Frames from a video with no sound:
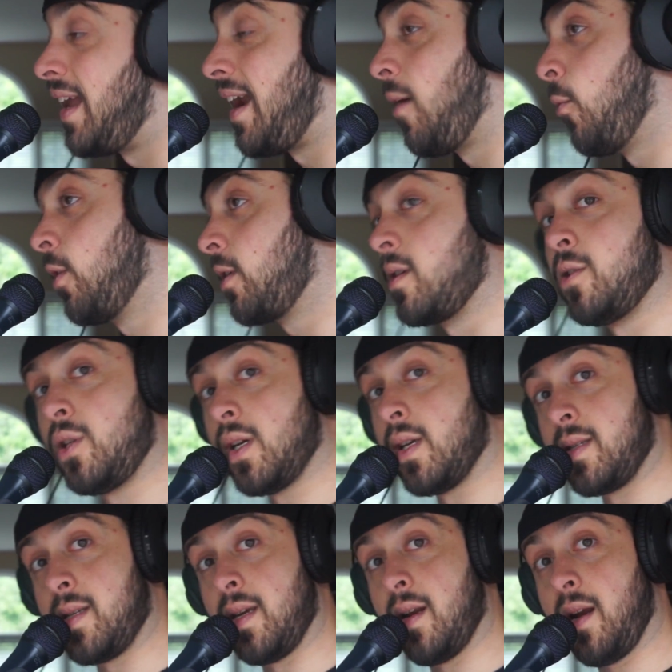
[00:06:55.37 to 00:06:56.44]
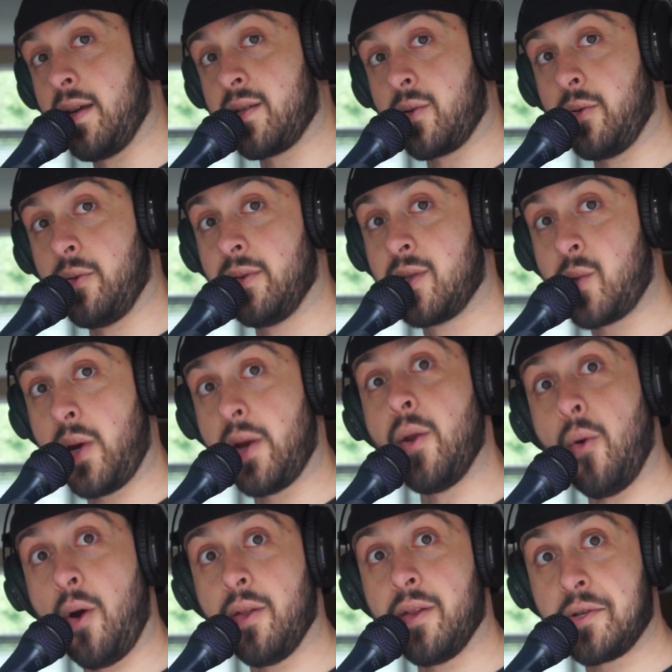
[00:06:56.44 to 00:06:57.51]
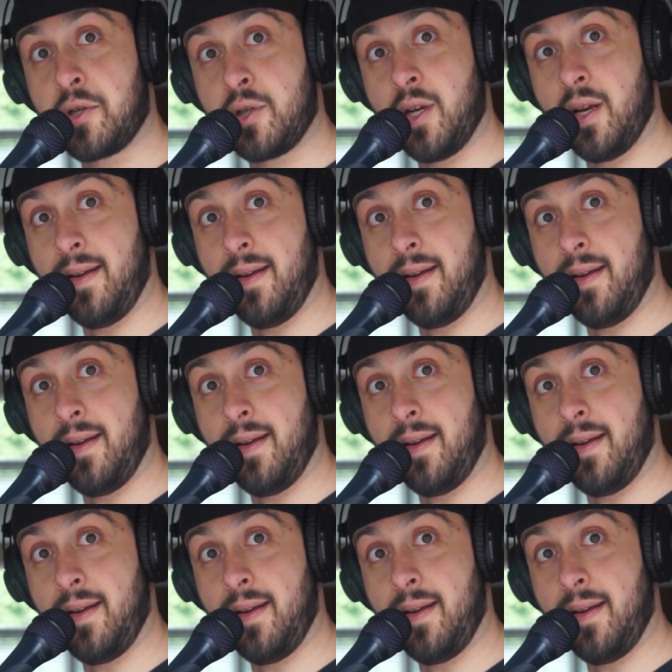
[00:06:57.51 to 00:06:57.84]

And I worked at GNC in high school, so I know all this shit.